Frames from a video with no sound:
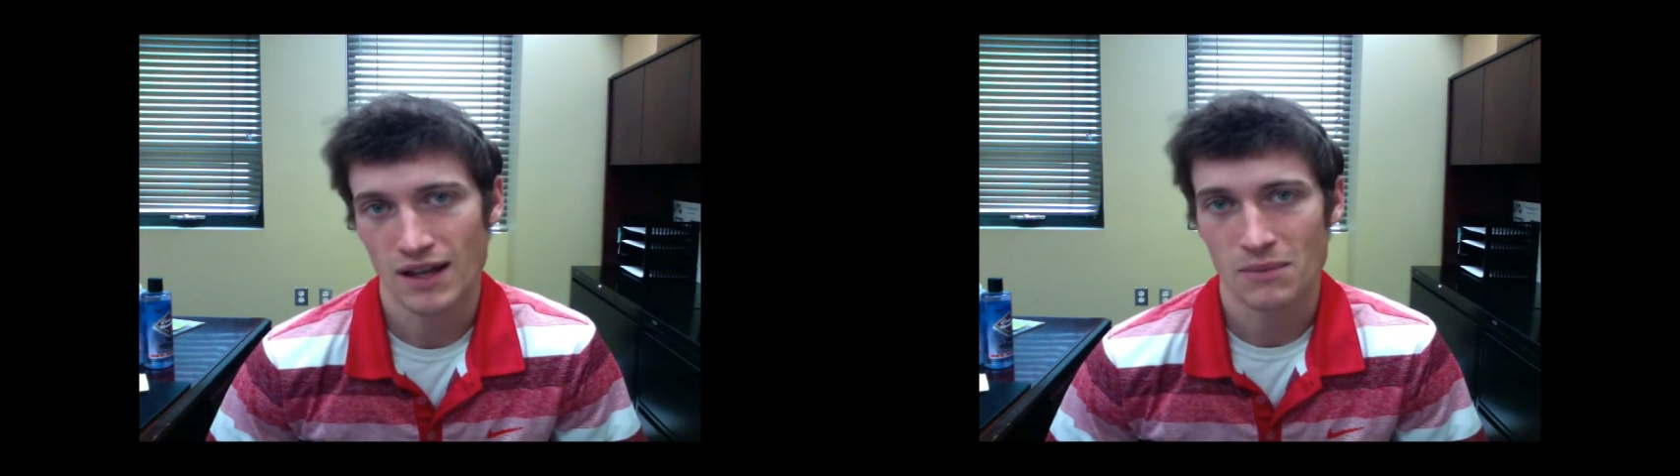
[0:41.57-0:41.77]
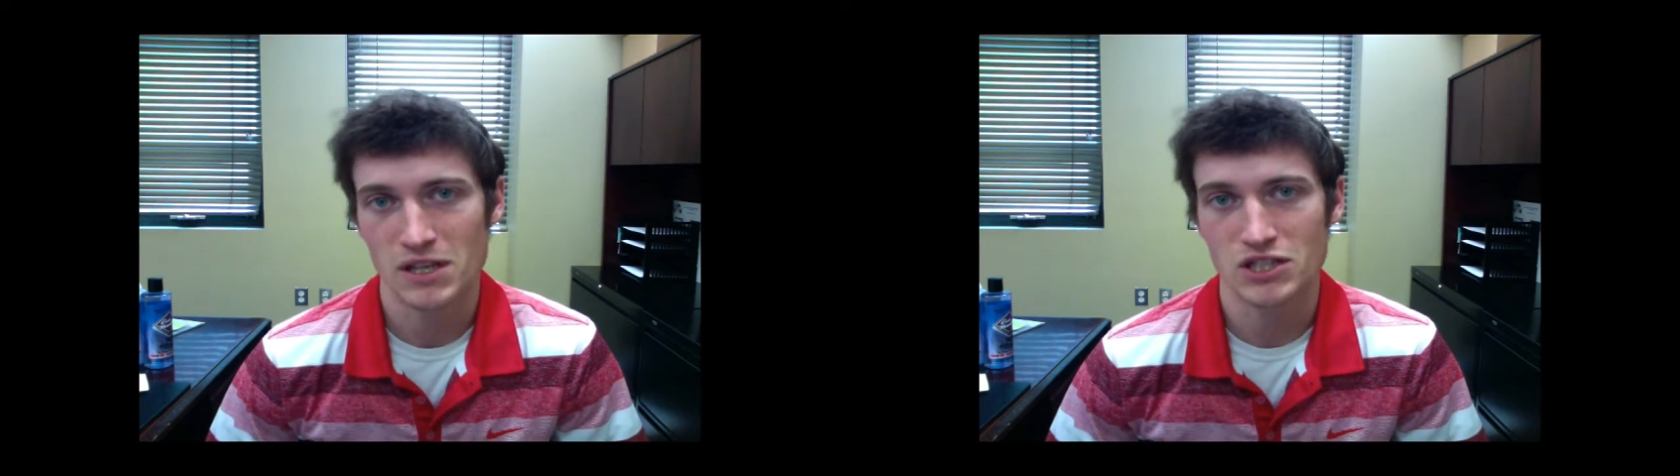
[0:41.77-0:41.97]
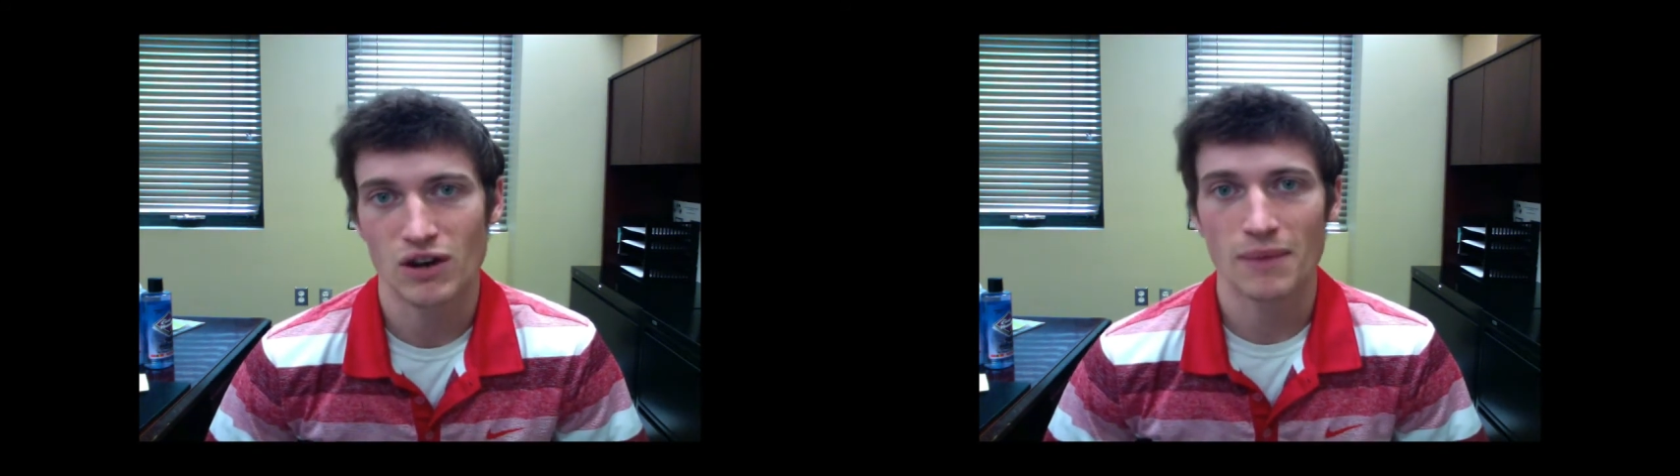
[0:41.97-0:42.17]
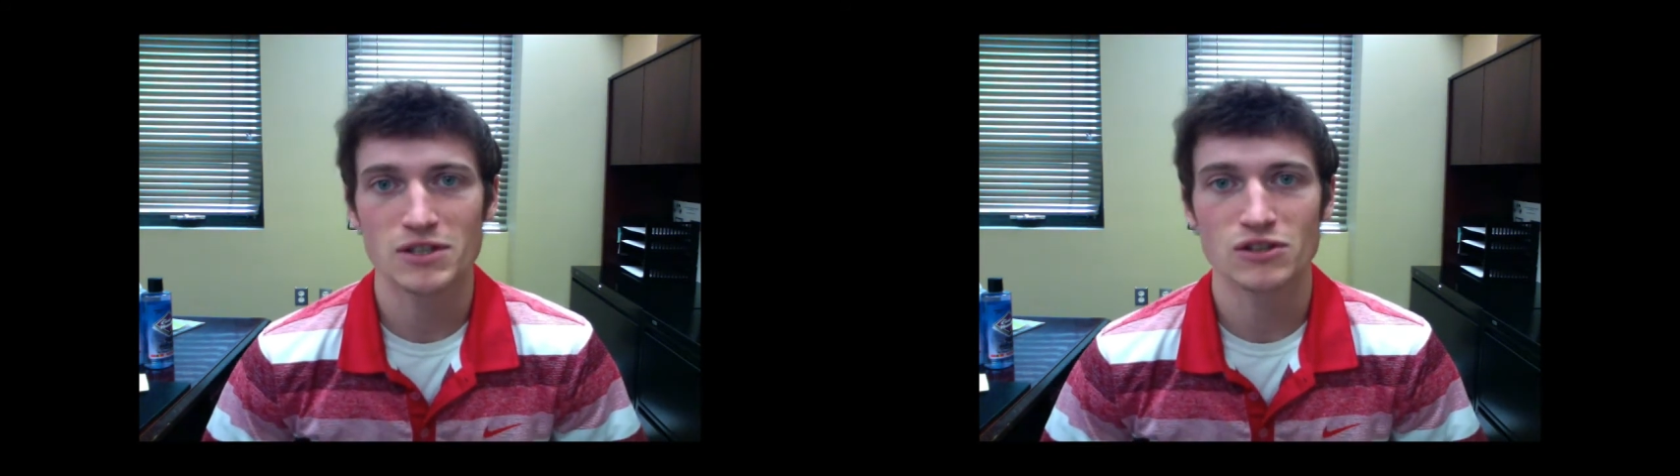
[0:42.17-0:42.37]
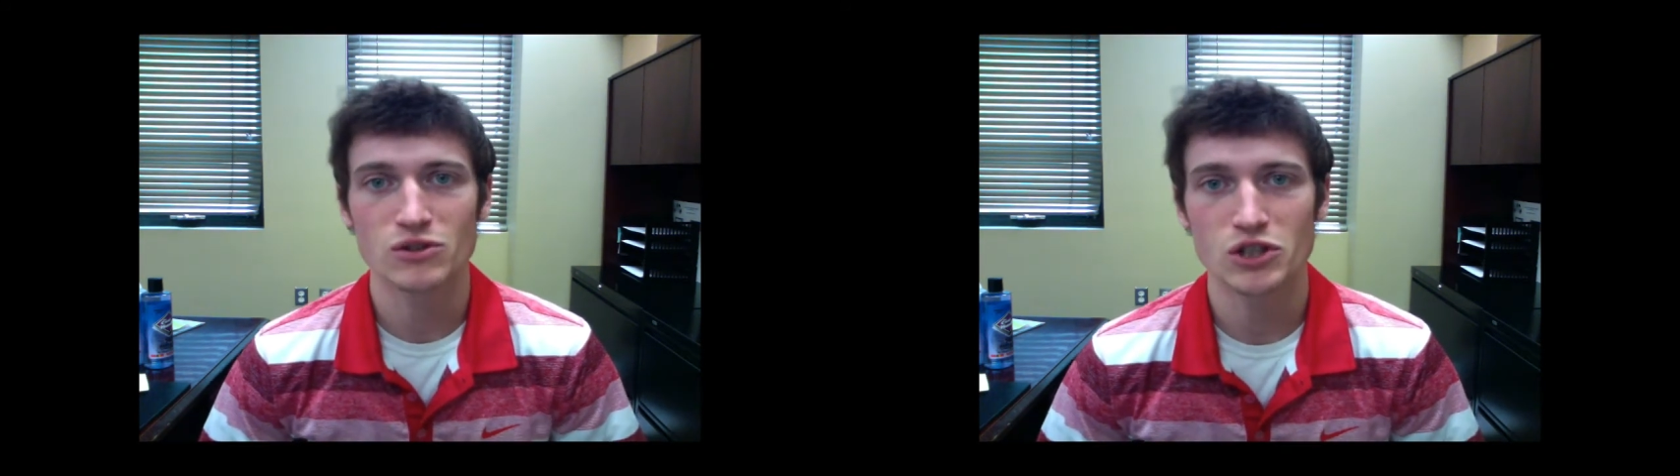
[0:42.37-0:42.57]
means grab a
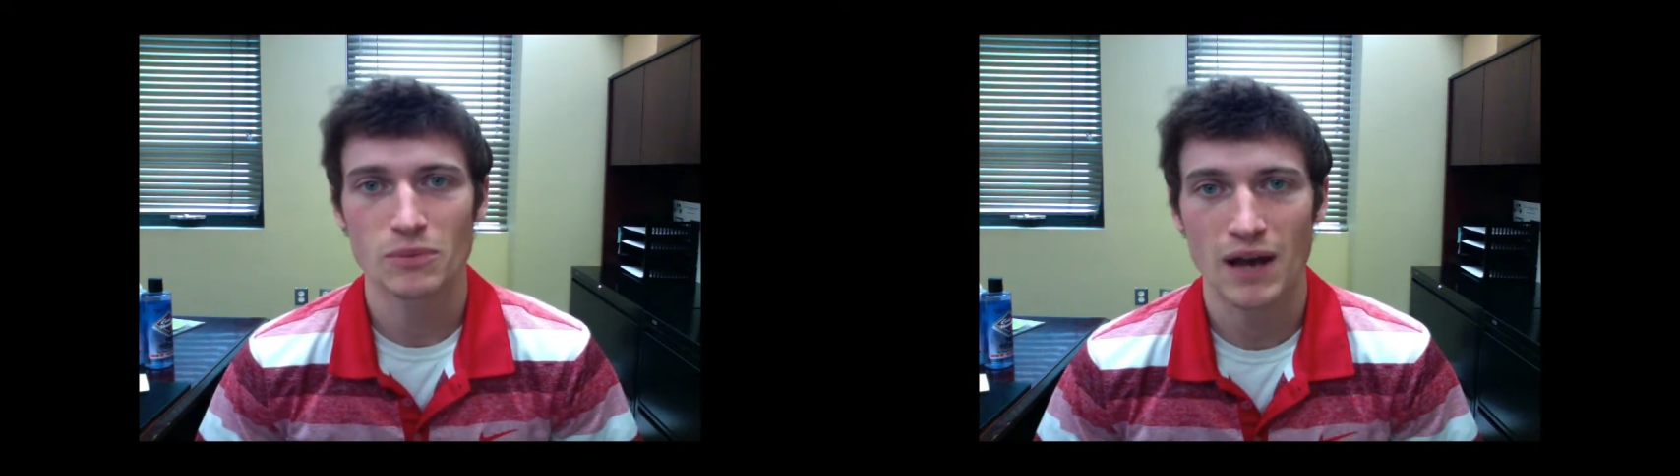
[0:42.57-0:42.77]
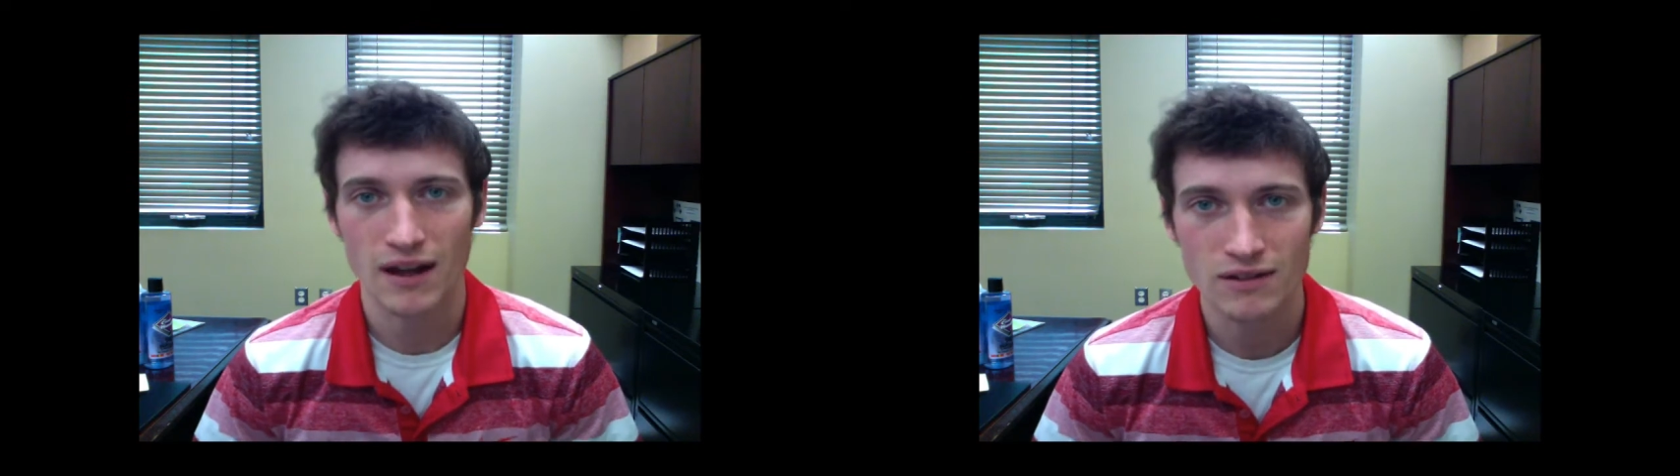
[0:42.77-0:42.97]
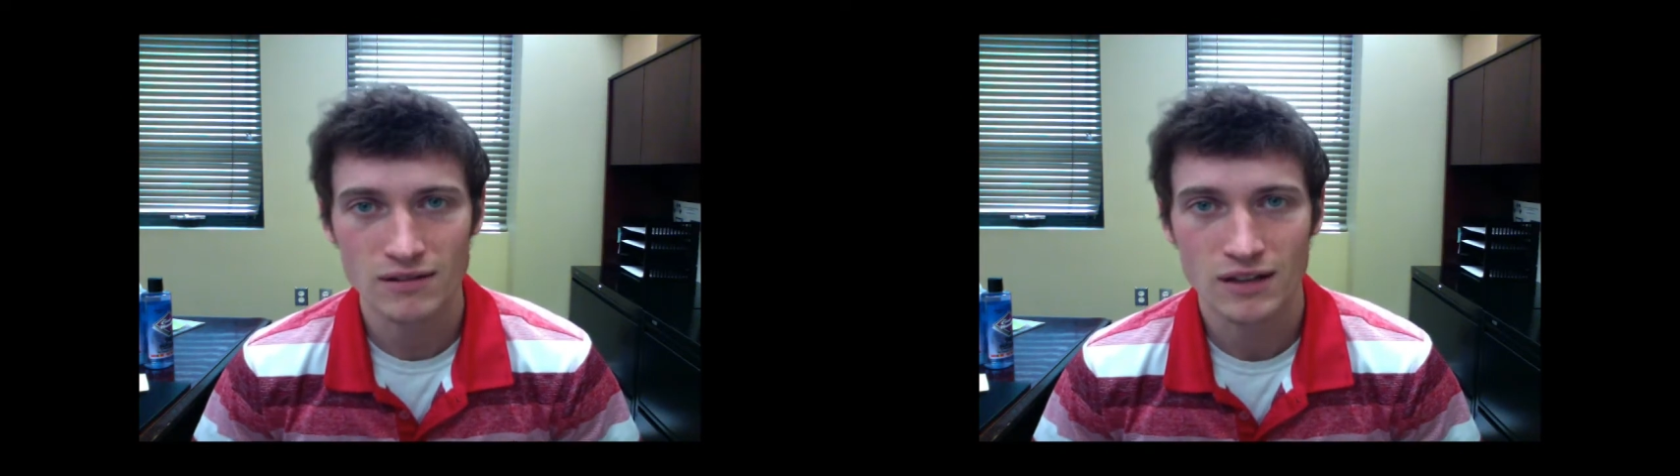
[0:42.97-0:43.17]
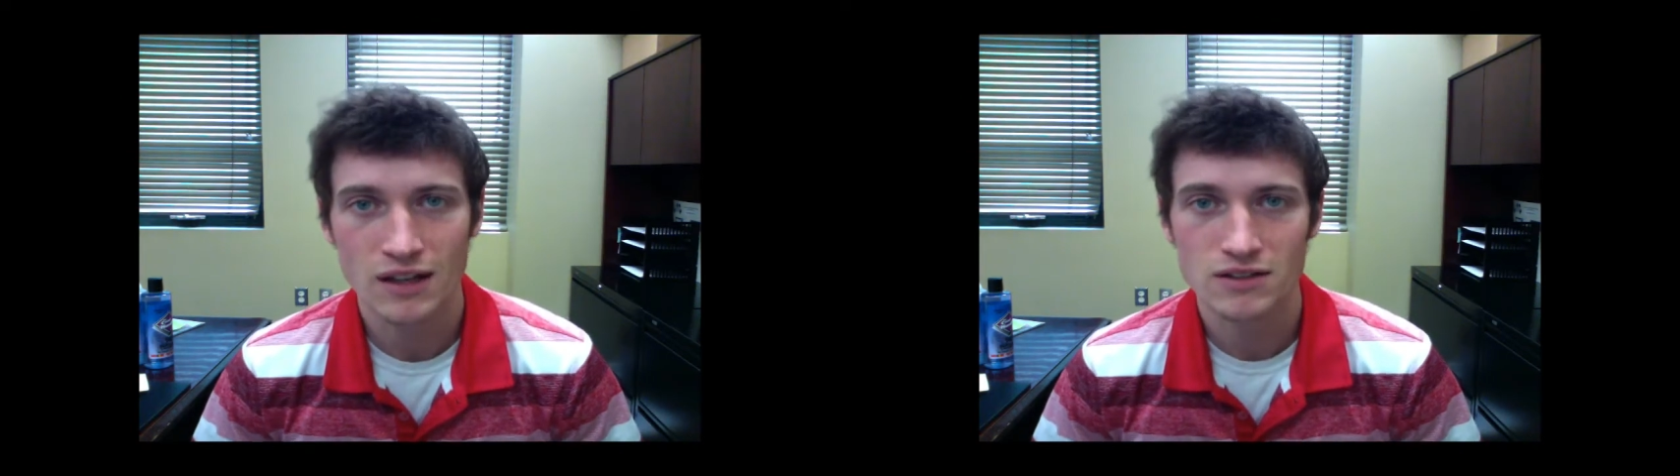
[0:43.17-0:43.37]
dilution bottle,